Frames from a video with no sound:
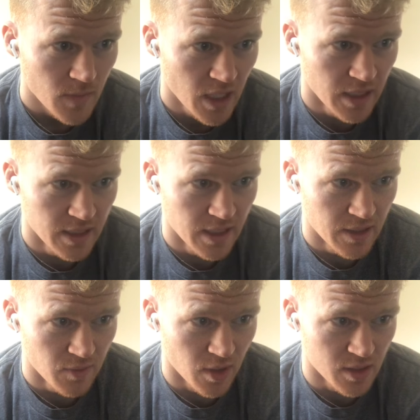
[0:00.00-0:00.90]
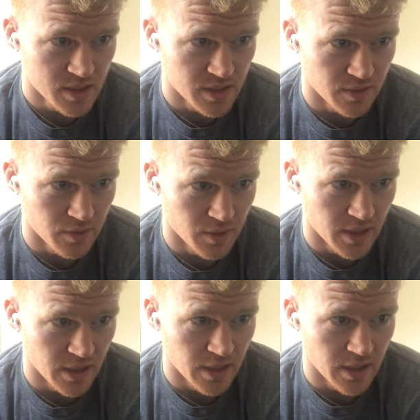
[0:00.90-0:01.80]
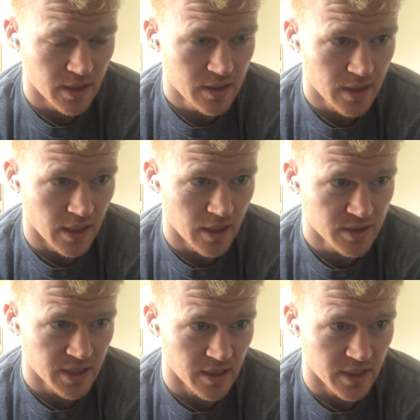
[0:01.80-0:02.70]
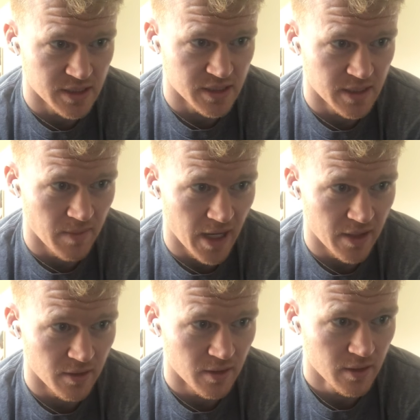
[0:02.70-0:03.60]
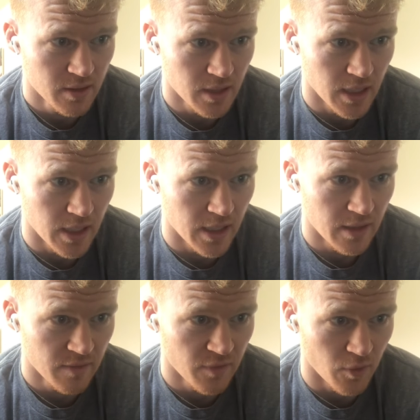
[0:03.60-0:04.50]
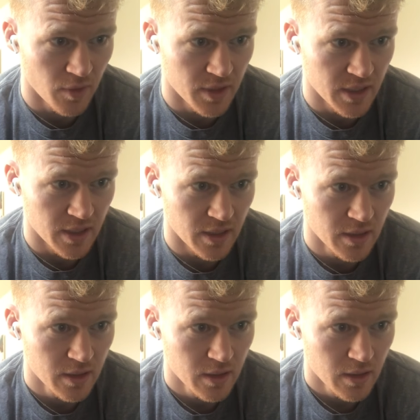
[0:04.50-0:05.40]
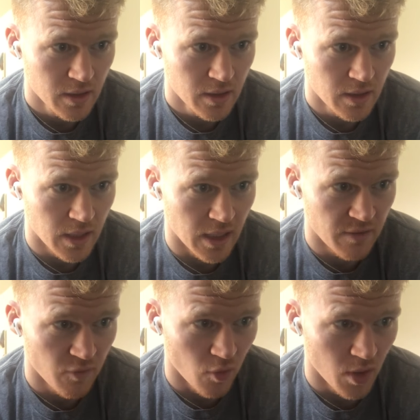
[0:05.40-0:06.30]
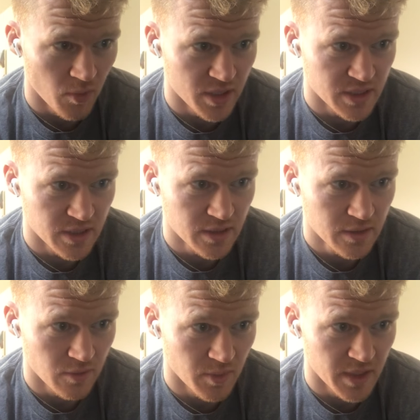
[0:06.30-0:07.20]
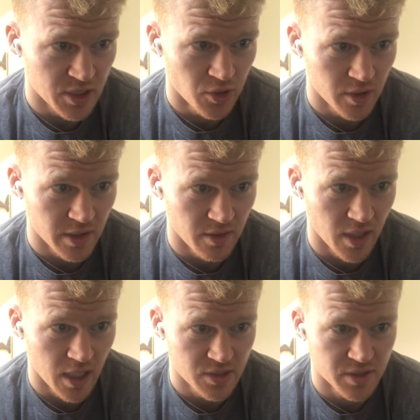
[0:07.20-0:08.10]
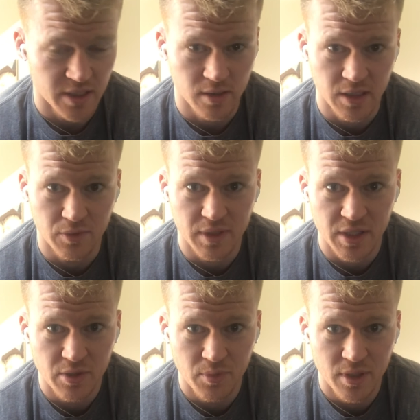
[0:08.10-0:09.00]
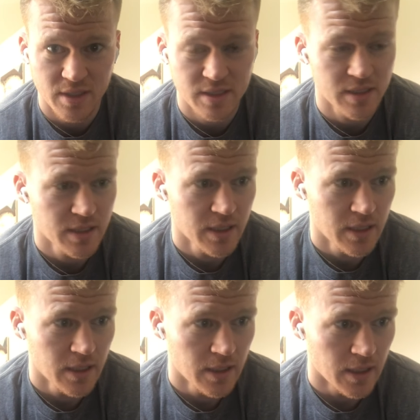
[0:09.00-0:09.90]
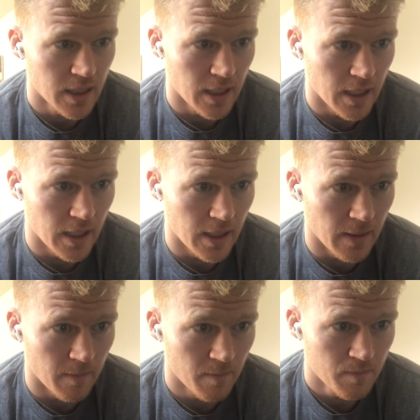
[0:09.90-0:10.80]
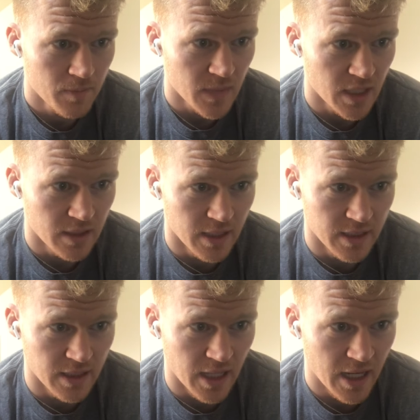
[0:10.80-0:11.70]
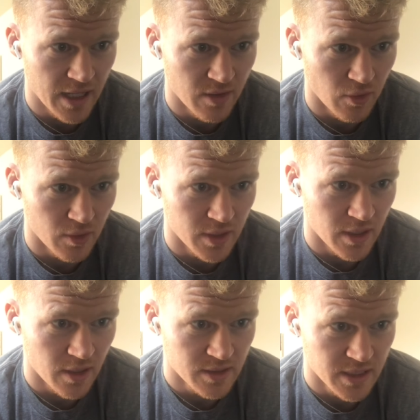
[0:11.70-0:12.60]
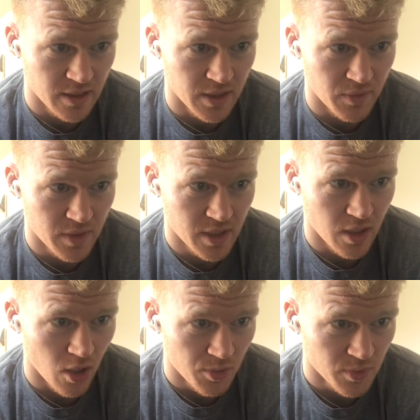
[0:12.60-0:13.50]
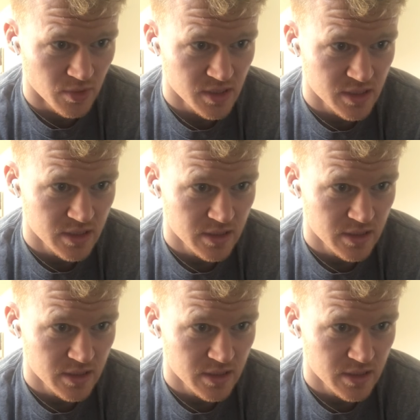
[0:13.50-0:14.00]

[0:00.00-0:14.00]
And then in regards to the articulations that matter for the forearm region, will be the trochlear notch articulating with the humerus, and then the head of the ulna articulating with the carpals,